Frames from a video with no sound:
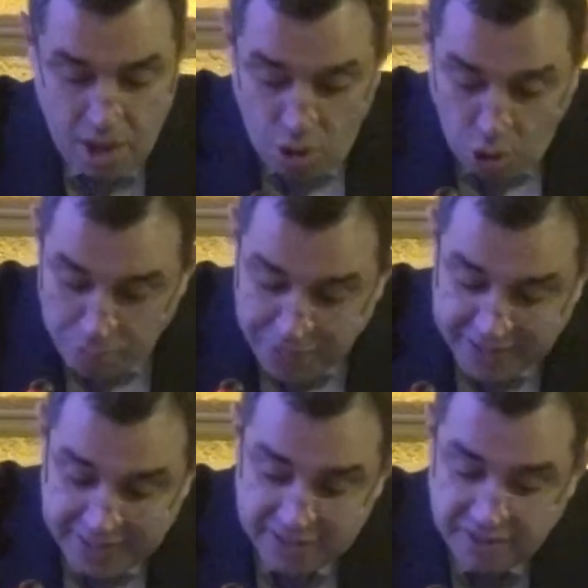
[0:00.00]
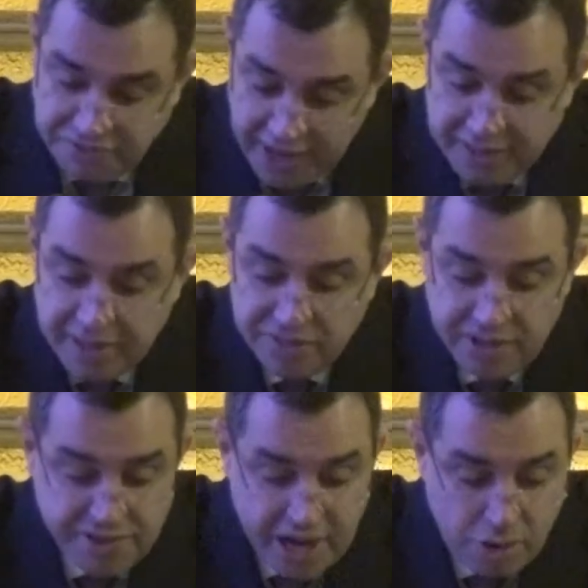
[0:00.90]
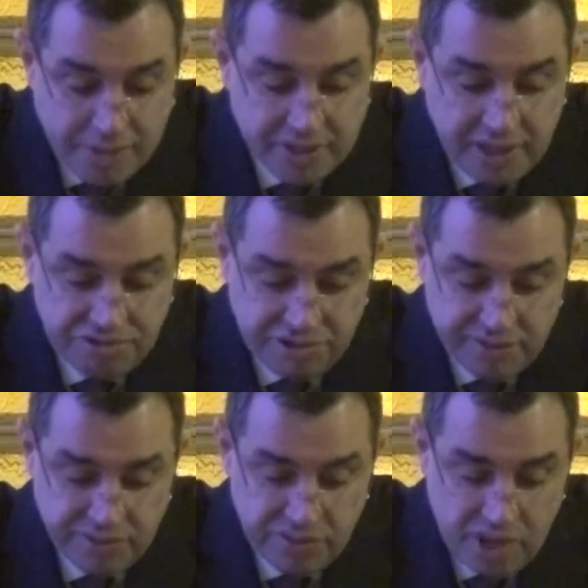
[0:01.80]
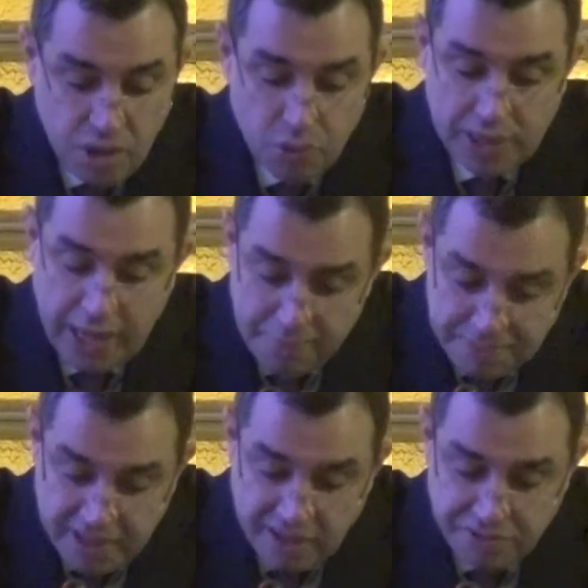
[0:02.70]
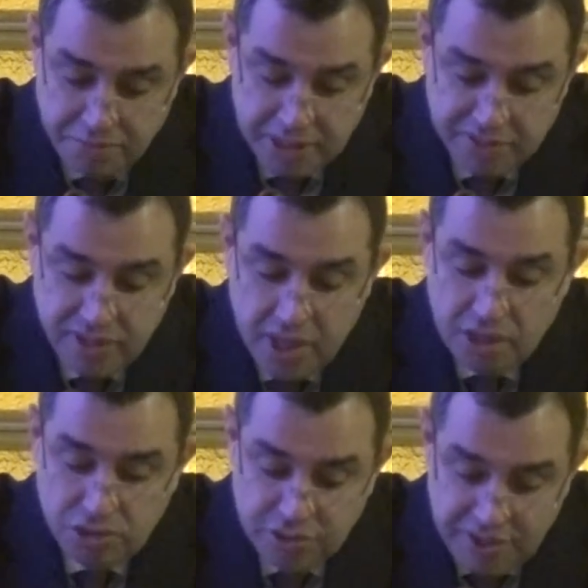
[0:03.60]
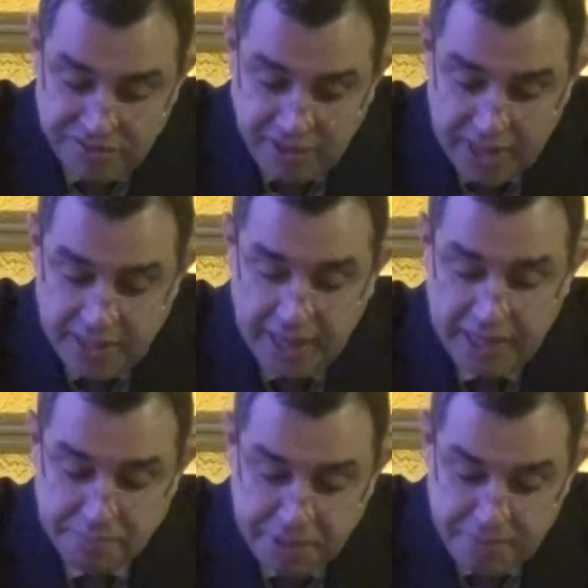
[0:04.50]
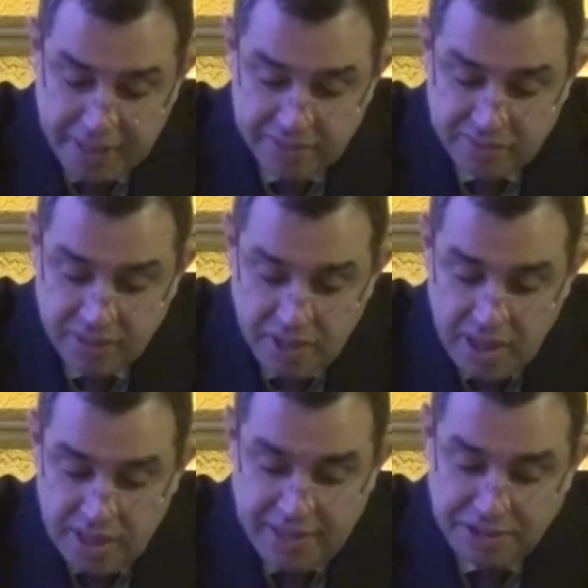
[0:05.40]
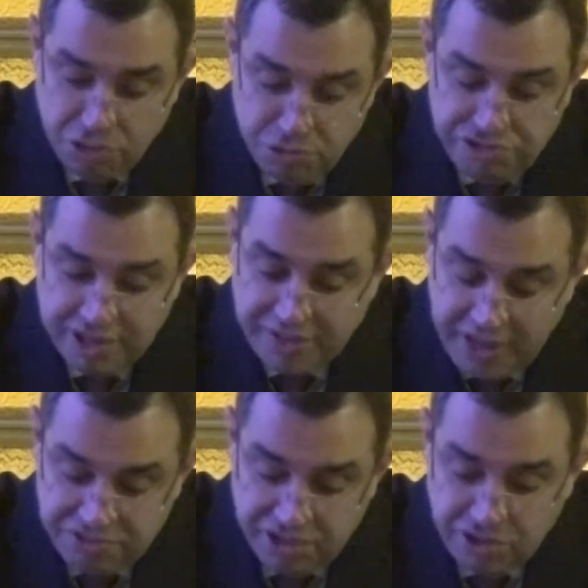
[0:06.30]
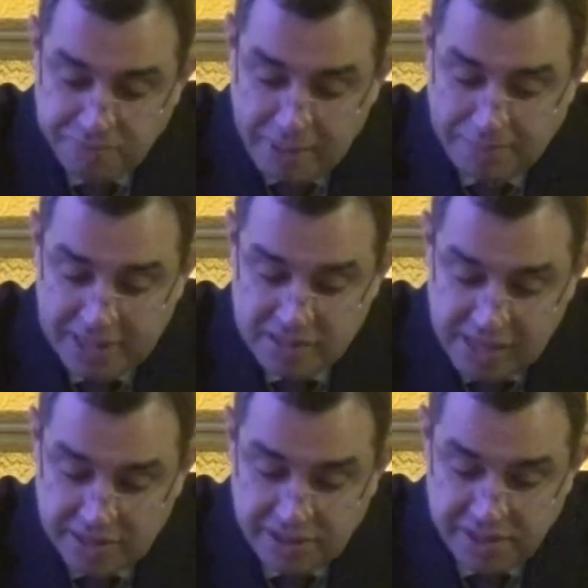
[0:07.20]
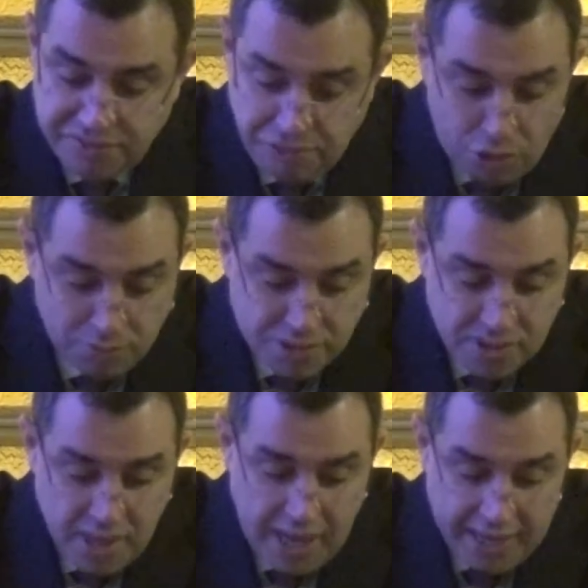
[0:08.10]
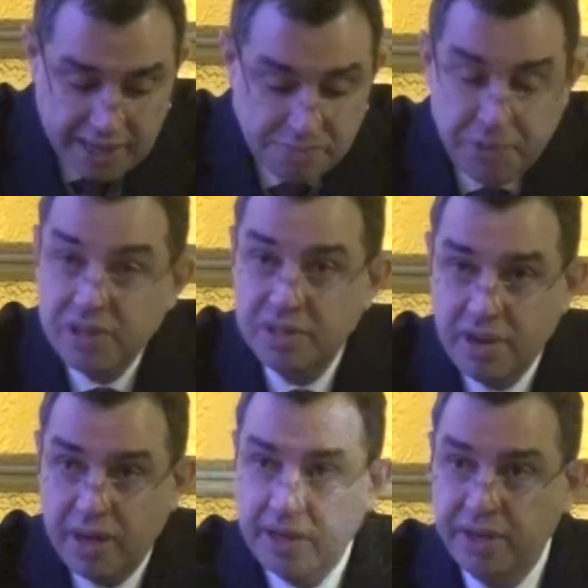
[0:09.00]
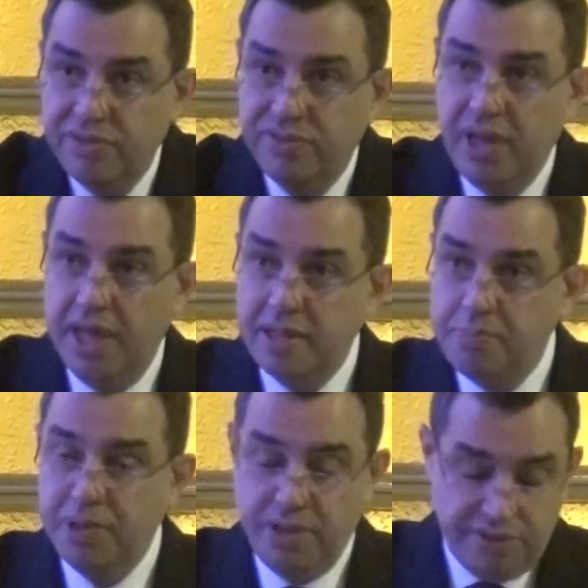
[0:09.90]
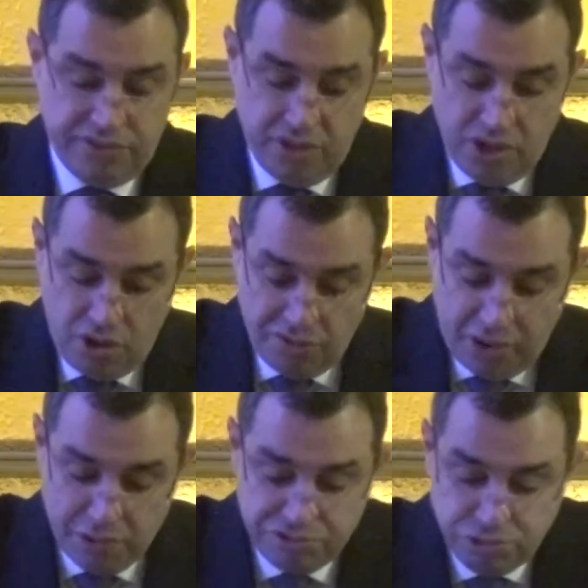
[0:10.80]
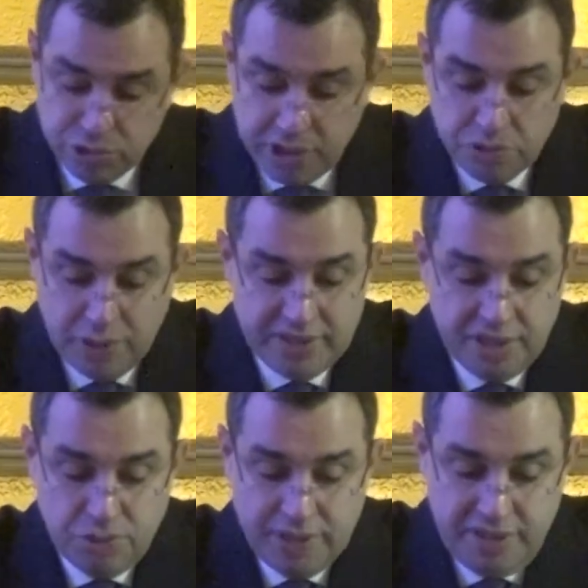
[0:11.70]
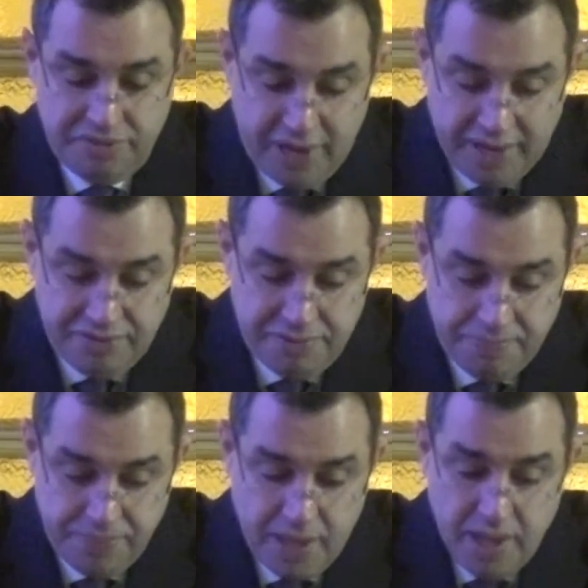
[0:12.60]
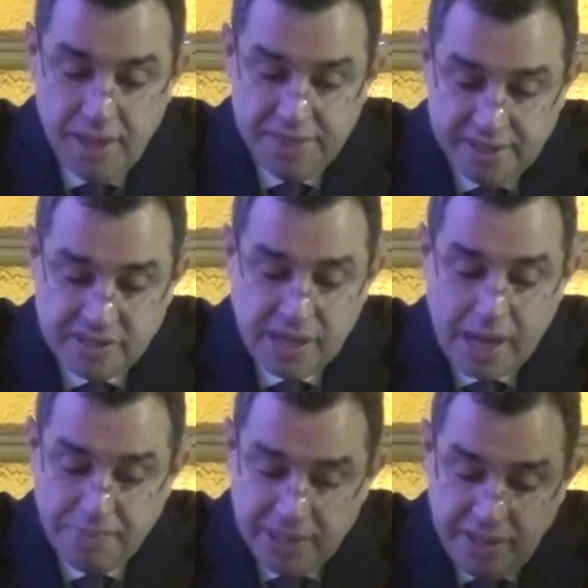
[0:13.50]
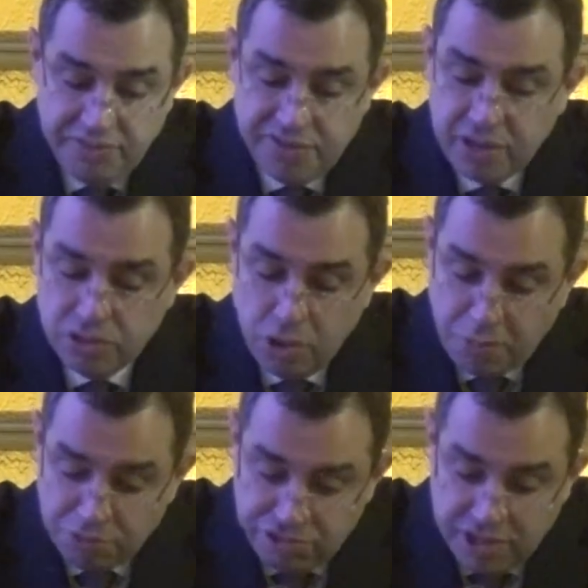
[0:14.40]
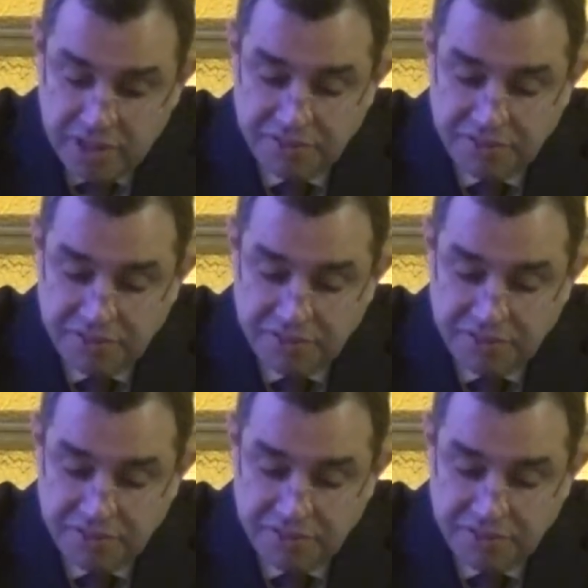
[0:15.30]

hoping that the findings and recommendations will help the government to design and implement the new generation of public sector reforms and as per the targets and the pillars of our Jordan 2025. This, I believe, is a good opportunity